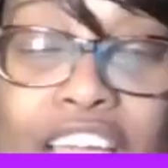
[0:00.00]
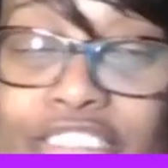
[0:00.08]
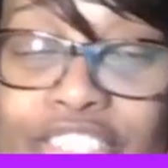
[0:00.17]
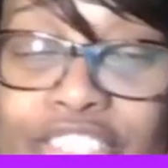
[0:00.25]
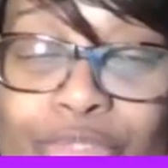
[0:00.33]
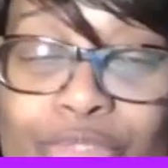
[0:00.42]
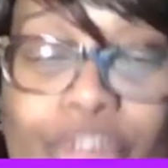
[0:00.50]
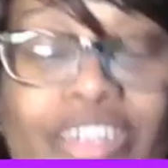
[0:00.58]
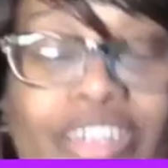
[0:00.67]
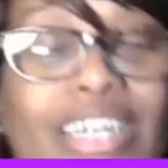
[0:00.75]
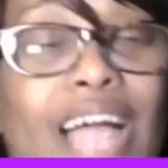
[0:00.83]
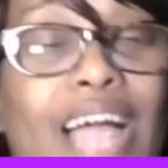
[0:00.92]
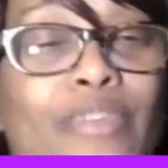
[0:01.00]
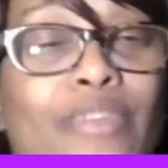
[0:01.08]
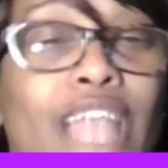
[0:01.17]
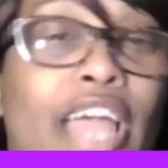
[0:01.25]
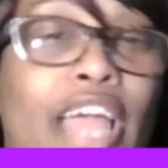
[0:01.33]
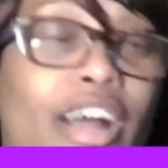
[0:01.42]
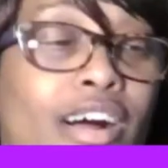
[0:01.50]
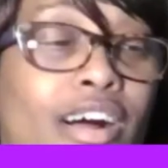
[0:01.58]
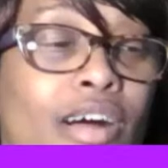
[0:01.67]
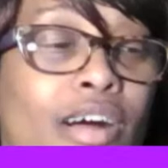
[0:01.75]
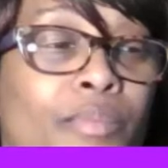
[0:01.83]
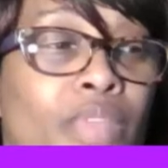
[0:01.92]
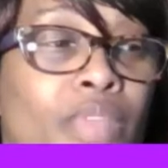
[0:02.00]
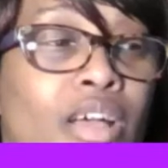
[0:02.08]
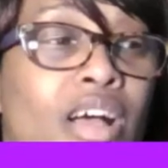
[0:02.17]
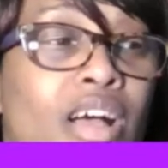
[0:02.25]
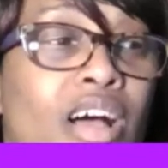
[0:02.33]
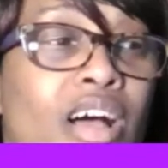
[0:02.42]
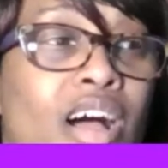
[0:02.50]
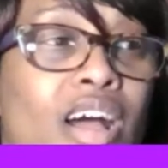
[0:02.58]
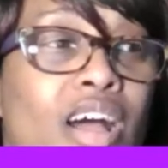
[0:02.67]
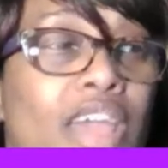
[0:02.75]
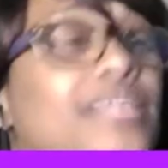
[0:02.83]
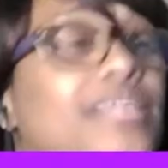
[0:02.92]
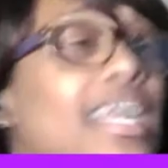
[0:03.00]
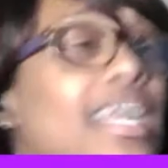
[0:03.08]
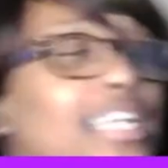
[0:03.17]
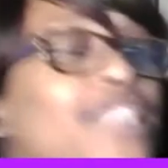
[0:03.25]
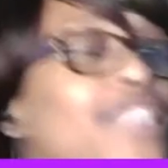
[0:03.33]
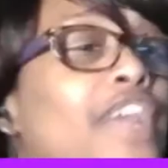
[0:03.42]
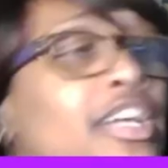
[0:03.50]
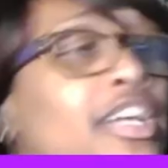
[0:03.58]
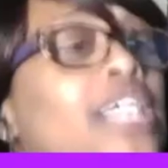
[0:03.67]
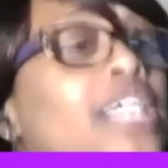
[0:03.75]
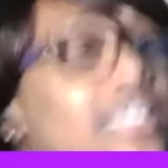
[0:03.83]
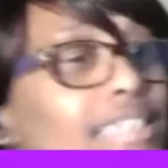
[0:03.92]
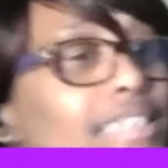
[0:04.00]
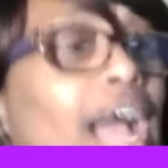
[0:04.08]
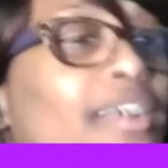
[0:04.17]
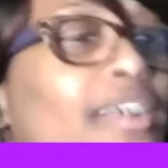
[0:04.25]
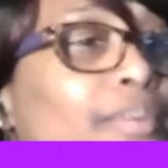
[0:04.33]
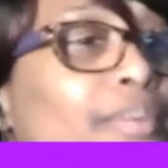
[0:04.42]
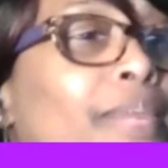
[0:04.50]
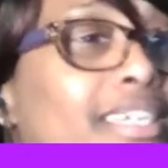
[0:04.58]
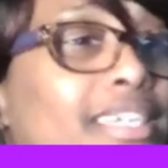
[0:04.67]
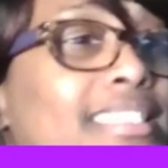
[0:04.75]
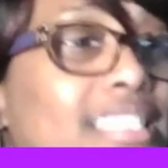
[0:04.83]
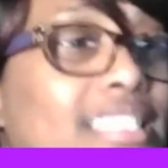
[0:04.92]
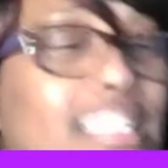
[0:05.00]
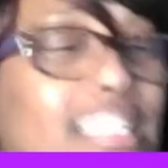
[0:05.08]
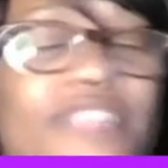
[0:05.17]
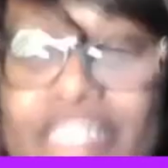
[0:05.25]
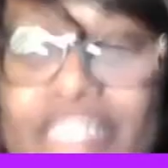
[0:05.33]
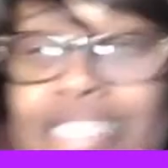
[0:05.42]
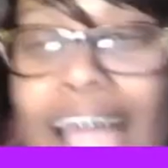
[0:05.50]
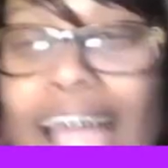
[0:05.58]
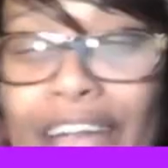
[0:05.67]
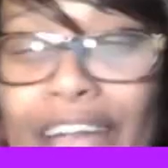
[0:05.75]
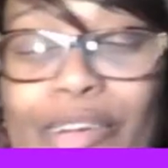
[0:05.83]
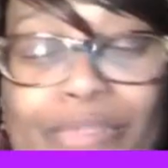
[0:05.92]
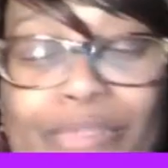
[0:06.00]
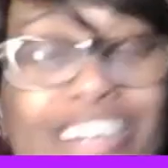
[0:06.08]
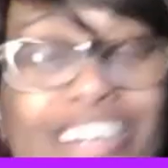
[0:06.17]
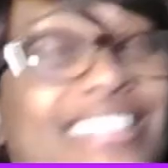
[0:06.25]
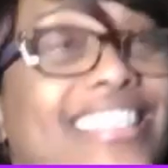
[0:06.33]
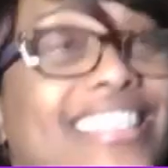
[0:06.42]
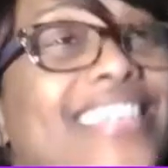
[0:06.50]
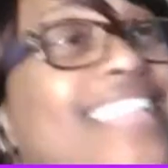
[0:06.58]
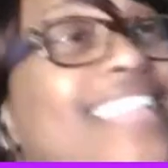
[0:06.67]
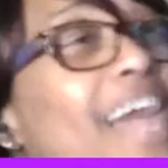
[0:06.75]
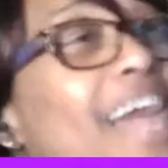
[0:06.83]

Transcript: It was just real funny. And the guy was like, He was like, that's fair. It's honor amongst thieves. It's honor amongst thieves.